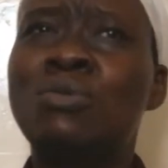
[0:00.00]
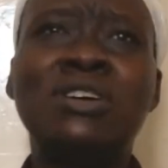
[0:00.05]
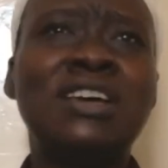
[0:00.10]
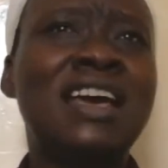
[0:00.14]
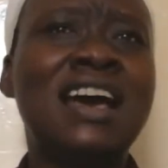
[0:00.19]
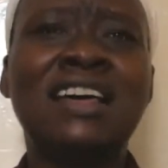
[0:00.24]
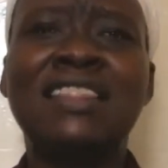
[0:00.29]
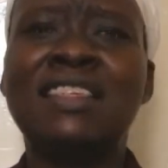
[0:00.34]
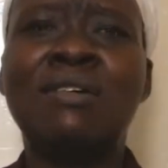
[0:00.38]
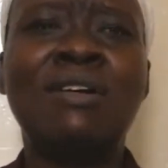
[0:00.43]

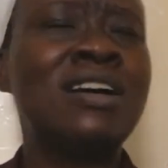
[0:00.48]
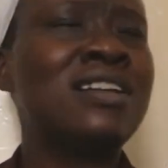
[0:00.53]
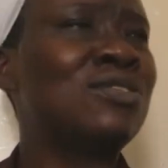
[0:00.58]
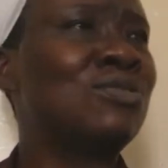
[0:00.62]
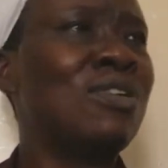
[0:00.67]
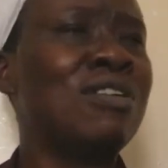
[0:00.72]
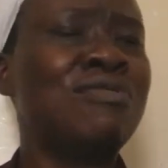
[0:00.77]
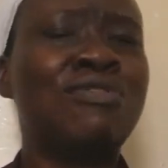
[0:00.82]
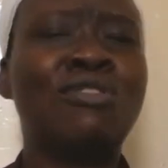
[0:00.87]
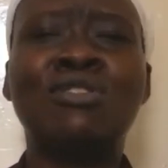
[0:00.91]
We are the
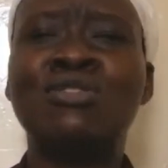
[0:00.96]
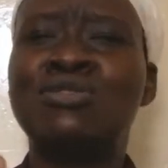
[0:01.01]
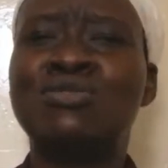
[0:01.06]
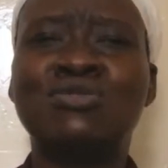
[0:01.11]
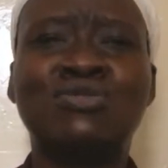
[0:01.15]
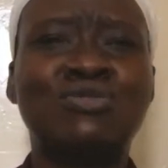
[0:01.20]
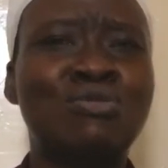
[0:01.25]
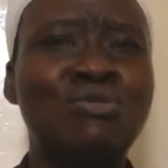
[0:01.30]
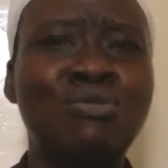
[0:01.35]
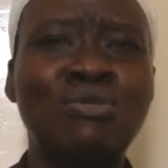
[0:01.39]
ones who have gone
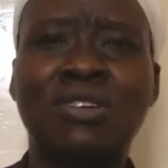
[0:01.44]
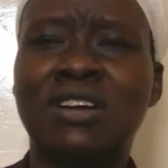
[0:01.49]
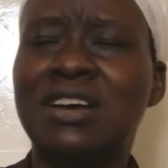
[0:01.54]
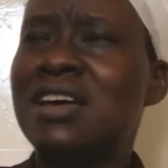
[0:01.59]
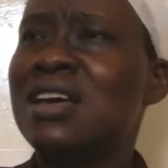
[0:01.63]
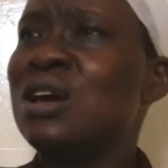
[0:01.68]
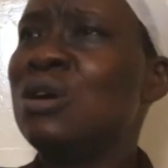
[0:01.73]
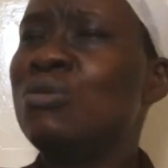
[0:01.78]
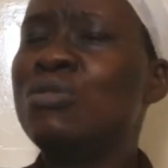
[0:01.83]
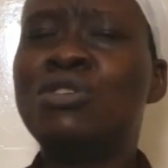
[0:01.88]
to school.
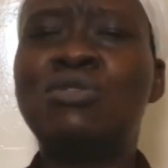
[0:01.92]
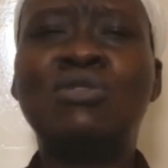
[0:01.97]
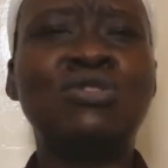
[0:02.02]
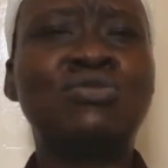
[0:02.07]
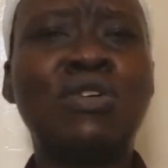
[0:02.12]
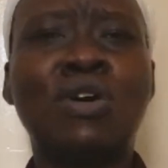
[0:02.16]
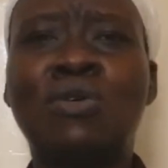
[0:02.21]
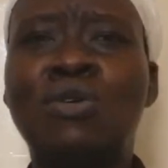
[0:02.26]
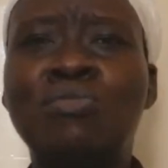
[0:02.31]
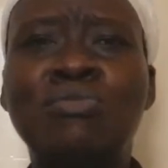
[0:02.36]
We go
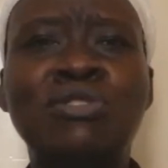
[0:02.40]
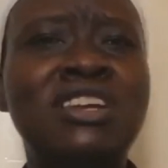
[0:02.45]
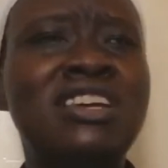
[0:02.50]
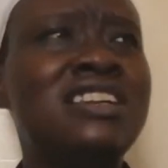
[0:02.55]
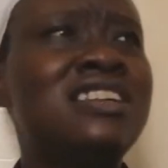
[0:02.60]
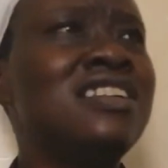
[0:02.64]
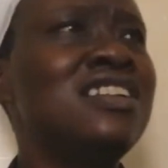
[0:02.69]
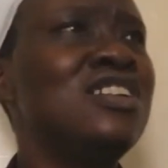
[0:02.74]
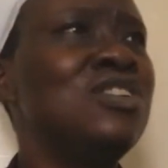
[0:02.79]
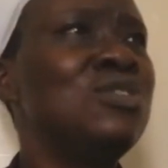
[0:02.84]
to a
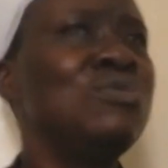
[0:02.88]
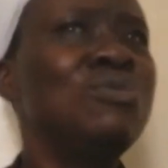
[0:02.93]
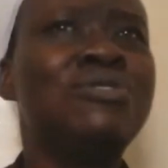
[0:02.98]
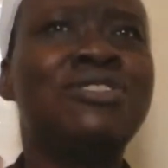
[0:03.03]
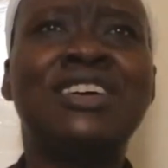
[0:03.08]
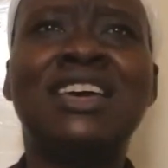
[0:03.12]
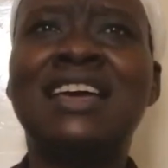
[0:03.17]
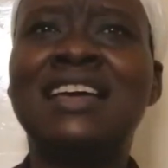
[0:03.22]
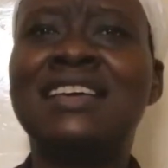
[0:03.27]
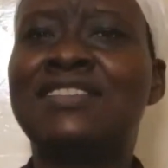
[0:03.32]
community, do
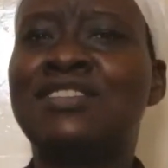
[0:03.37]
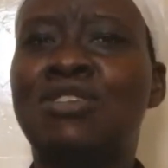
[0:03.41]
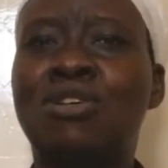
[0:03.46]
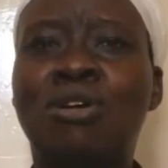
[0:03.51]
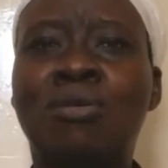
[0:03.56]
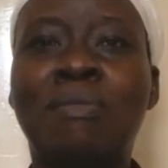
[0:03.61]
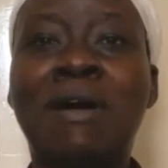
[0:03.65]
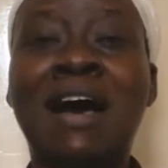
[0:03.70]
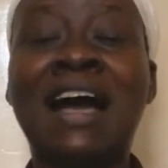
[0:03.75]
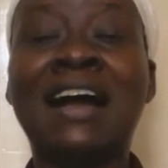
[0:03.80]
things,
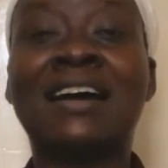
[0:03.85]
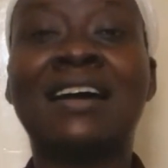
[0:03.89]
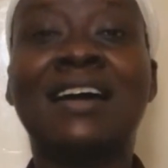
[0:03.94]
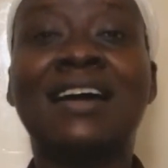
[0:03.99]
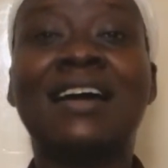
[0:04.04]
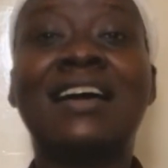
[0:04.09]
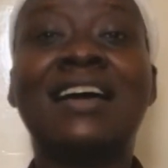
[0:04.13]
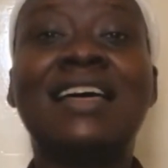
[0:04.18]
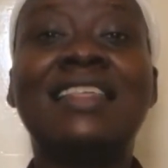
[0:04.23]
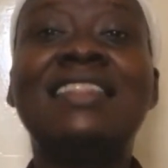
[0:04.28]
go back.
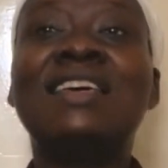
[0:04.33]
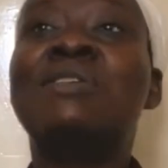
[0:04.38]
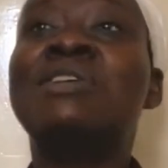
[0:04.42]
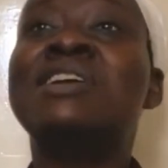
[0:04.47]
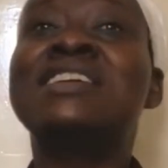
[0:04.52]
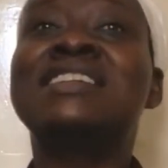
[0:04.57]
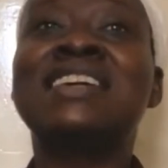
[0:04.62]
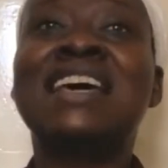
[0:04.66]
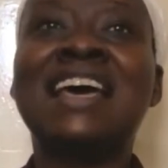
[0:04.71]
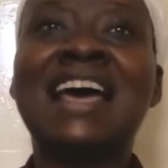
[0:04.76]

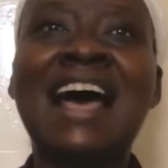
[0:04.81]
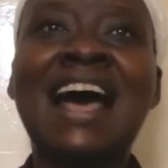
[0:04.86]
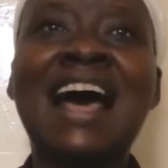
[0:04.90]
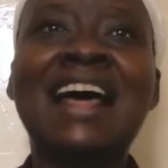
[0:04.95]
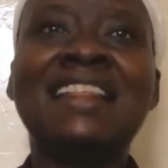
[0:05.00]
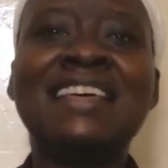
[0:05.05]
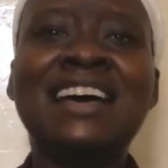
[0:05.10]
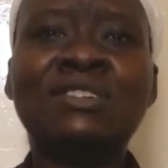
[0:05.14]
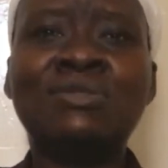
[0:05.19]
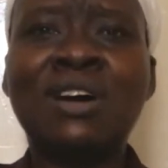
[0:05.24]
They will say,
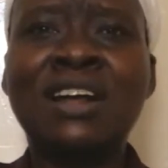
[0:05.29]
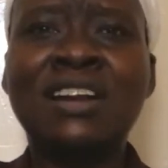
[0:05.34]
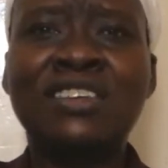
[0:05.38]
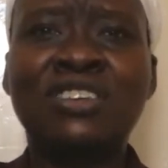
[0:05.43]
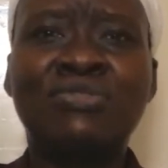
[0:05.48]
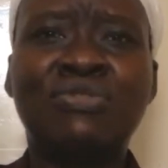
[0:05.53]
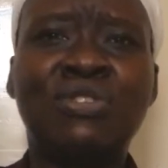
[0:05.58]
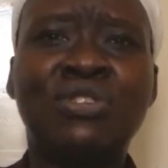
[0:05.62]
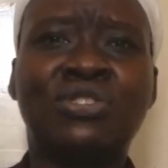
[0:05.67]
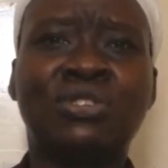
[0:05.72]
that one
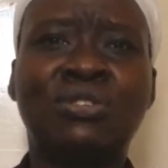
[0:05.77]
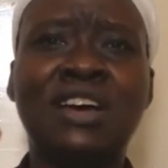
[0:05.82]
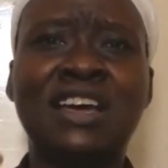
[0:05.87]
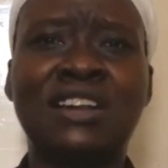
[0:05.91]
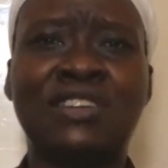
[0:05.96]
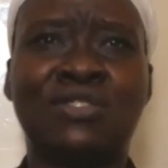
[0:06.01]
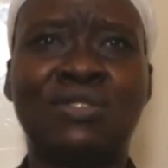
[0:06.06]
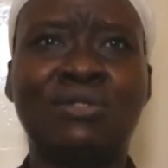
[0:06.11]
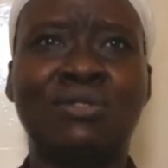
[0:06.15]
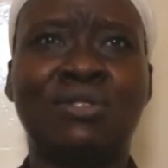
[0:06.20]
is for so
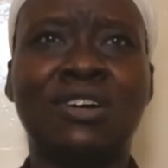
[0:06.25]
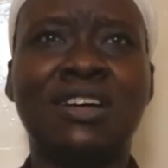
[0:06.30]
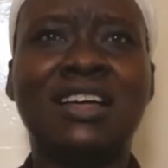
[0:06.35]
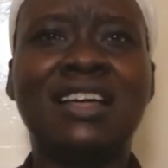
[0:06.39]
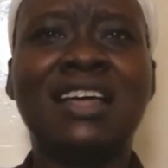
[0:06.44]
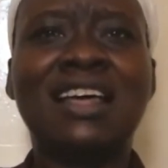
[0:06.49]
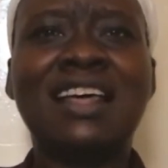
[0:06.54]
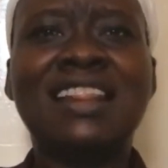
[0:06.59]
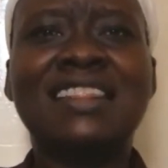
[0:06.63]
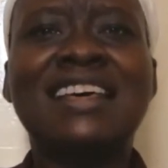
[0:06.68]
and so.
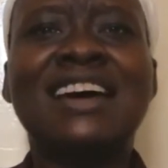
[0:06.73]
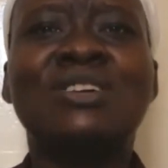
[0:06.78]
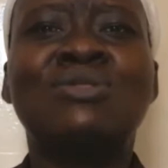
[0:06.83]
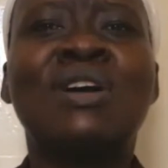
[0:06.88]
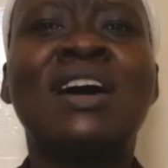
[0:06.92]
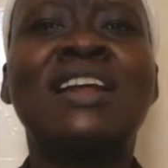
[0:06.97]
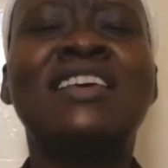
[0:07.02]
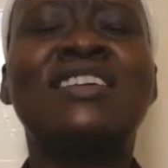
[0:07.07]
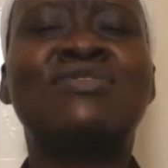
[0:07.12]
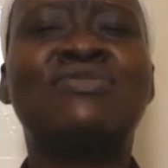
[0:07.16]

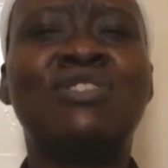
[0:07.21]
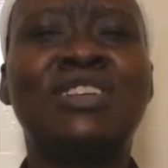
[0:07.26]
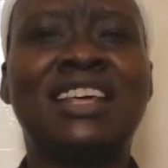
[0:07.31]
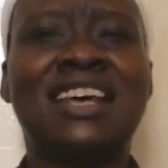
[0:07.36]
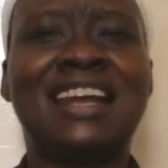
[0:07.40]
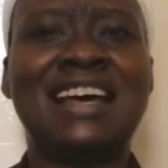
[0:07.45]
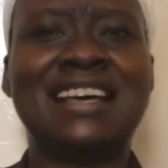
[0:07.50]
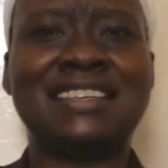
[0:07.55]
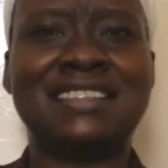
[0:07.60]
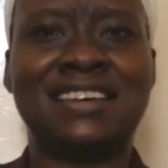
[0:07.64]
That one is for
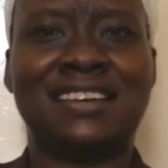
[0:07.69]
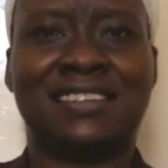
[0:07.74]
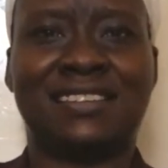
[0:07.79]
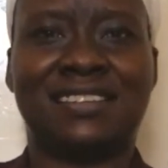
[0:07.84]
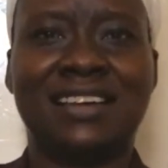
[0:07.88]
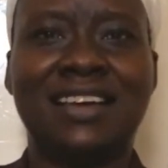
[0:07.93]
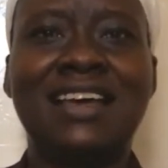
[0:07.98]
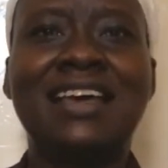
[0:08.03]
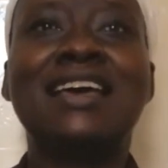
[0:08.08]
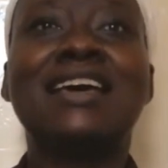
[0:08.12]
the
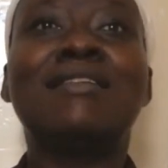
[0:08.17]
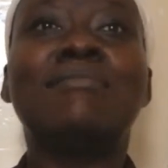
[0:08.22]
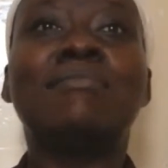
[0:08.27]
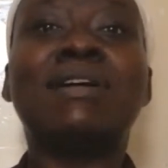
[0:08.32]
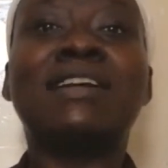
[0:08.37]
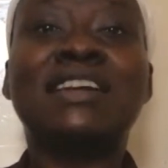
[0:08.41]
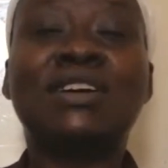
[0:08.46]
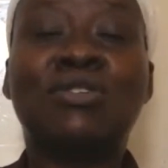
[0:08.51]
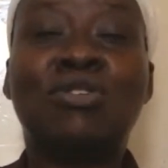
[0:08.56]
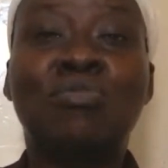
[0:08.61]
nurses.
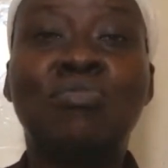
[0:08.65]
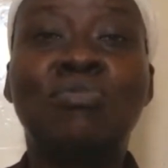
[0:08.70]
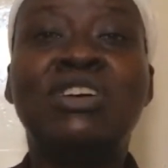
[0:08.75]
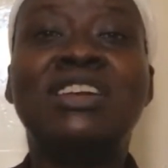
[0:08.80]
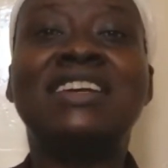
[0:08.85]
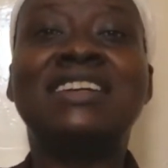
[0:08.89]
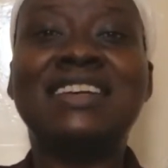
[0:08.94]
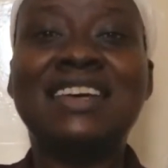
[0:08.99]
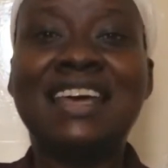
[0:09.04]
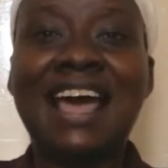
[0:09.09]
But the
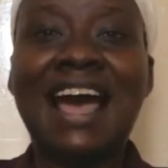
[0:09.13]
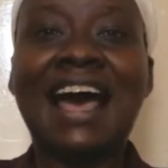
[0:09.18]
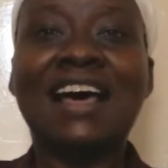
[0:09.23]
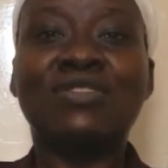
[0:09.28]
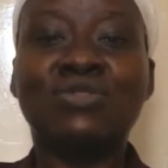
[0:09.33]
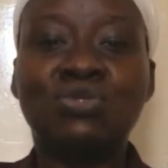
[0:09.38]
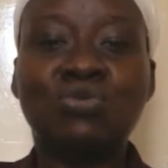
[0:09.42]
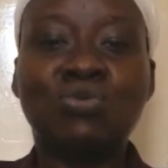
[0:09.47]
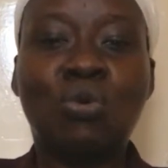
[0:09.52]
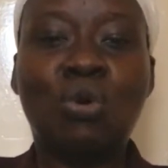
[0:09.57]
community
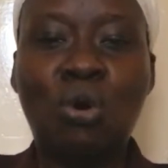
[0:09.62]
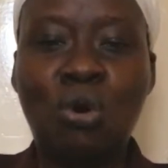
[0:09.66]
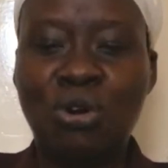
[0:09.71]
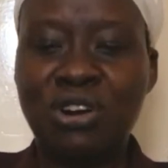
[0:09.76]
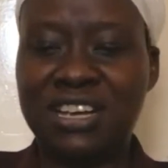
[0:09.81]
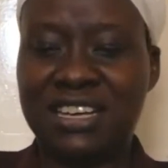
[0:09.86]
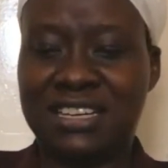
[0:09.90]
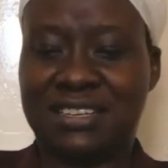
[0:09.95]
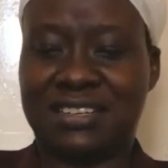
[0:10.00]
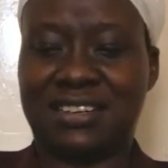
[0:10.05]
has to
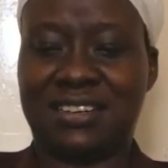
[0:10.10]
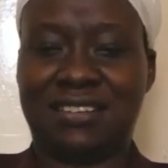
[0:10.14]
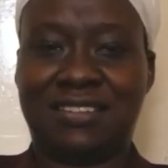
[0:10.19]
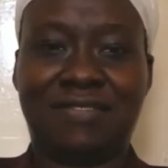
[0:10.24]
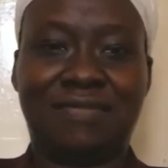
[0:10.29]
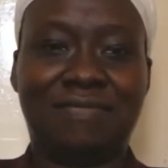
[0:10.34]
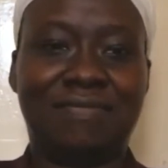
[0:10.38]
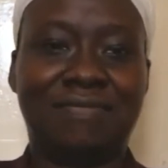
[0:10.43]
own it.